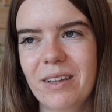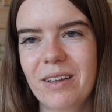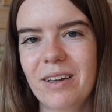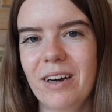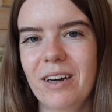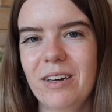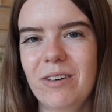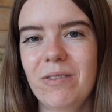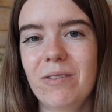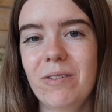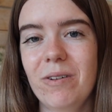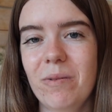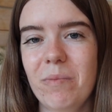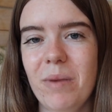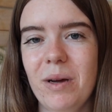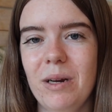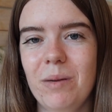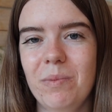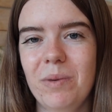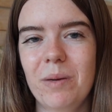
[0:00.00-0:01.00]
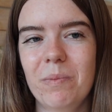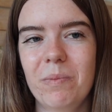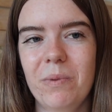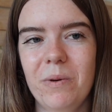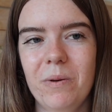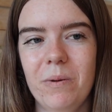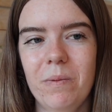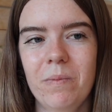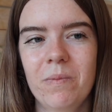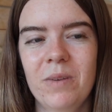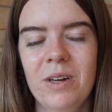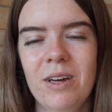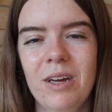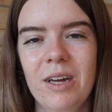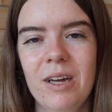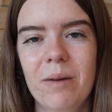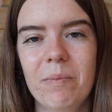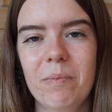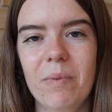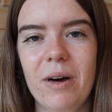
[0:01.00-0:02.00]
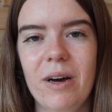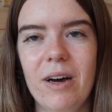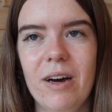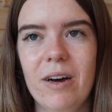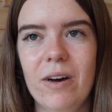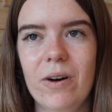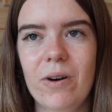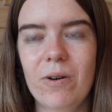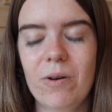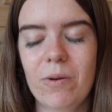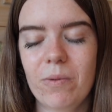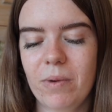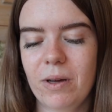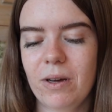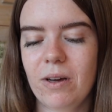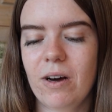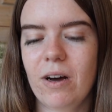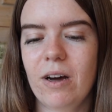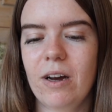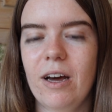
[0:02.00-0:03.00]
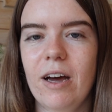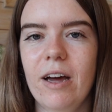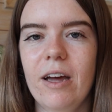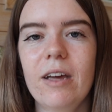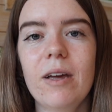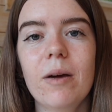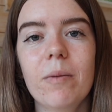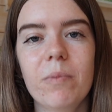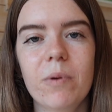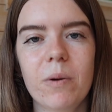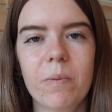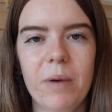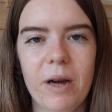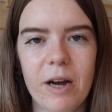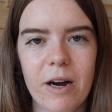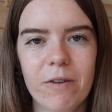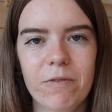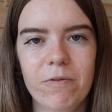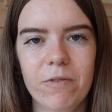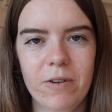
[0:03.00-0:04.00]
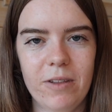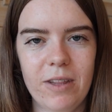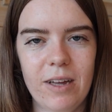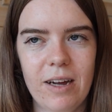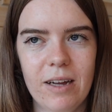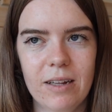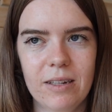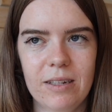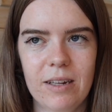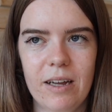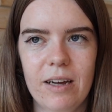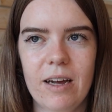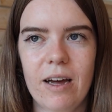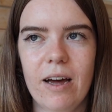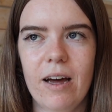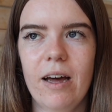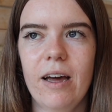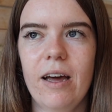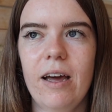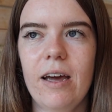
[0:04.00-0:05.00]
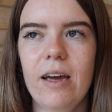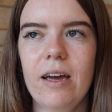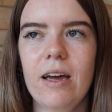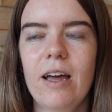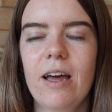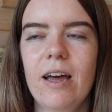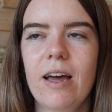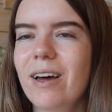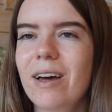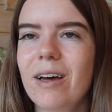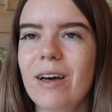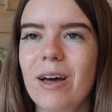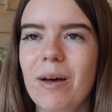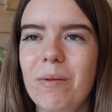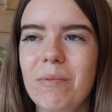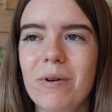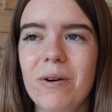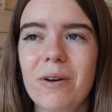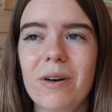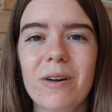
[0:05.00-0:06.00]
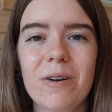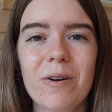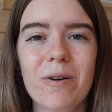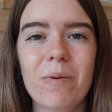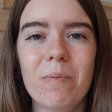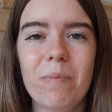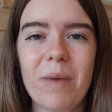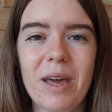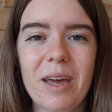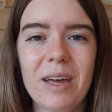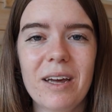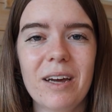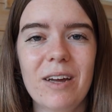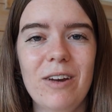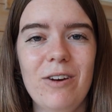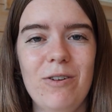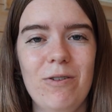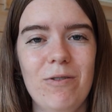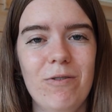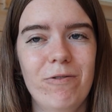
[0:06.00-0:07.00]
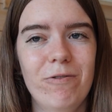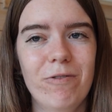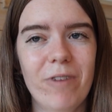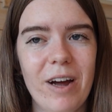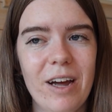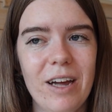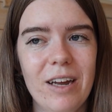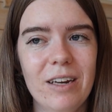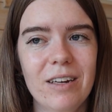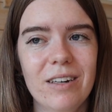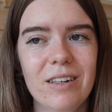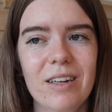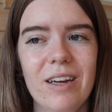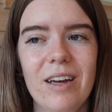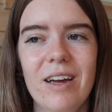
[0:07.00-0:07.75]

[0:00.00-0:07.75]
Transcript: I don't know many people, but oh my God, I am prepared for this. Like I'm going to go make a new friend.